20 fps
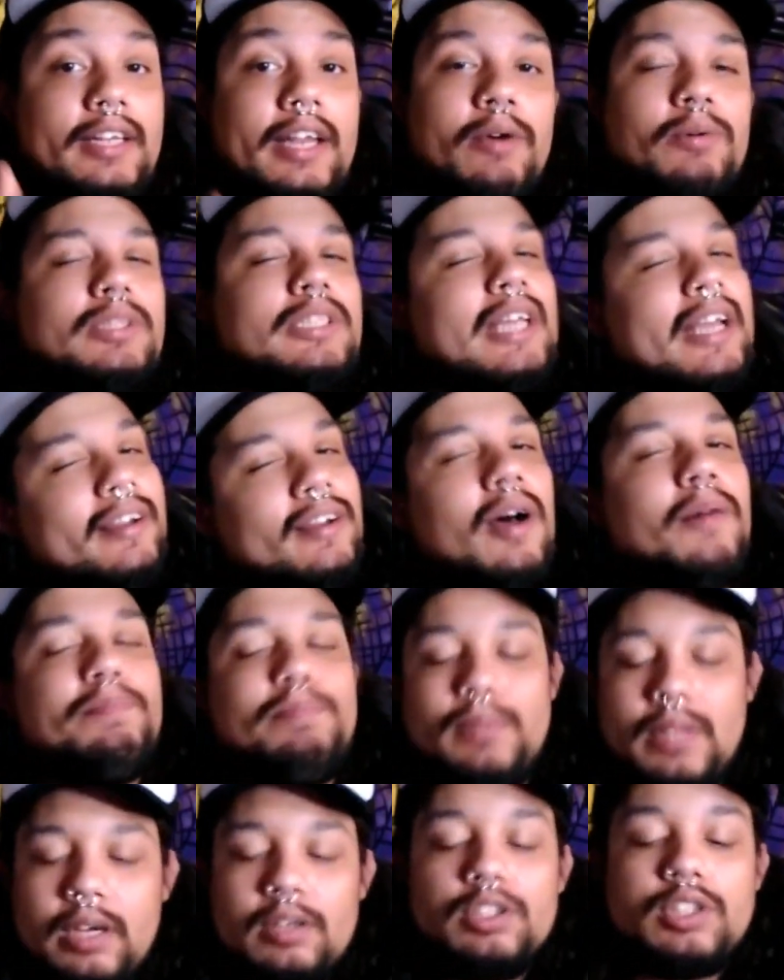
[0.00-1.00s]

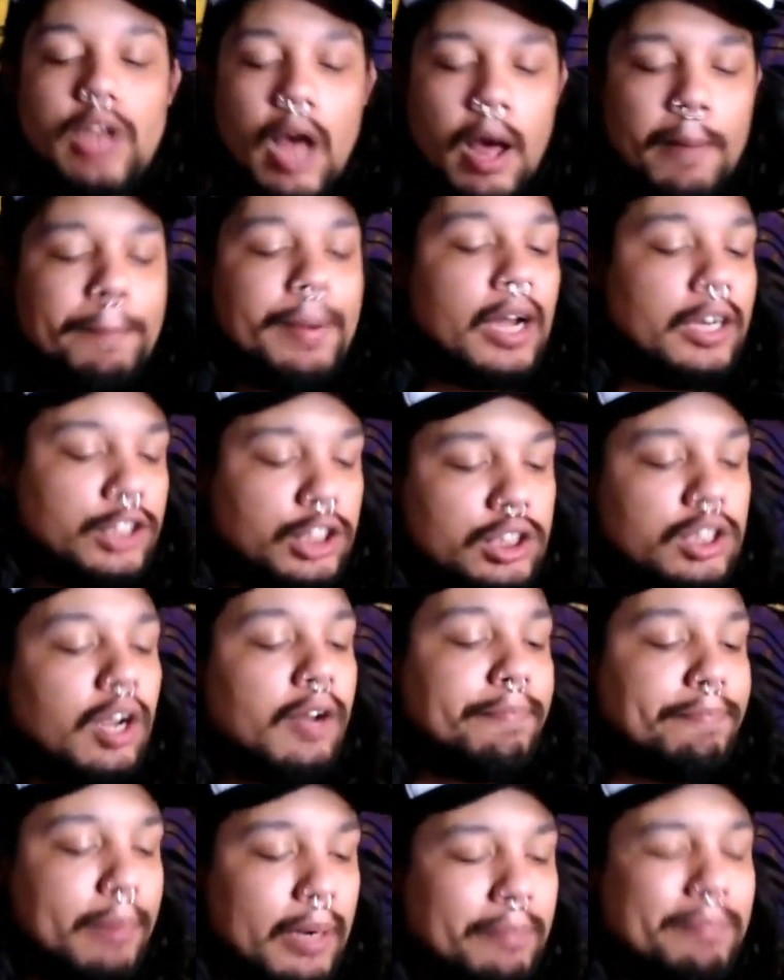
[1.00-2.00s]
but
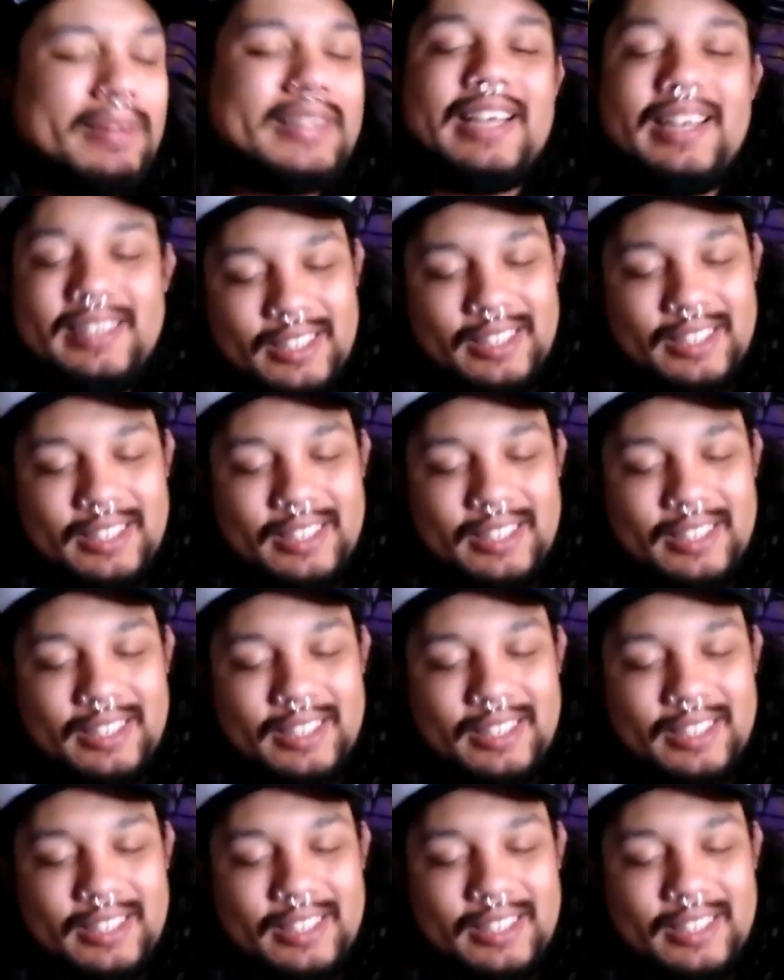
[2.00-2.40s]
then